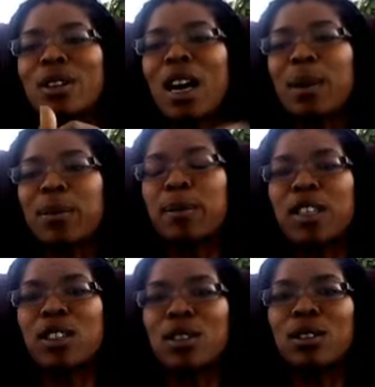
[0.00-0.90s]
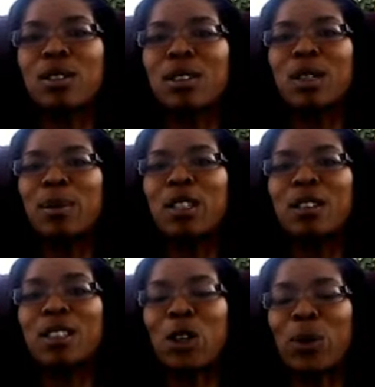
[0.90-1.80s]
compliments to
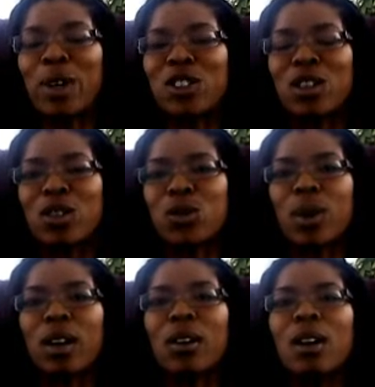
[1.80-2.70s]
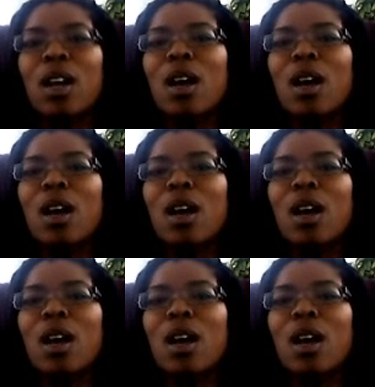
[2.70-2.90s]
TB the Grinch as well.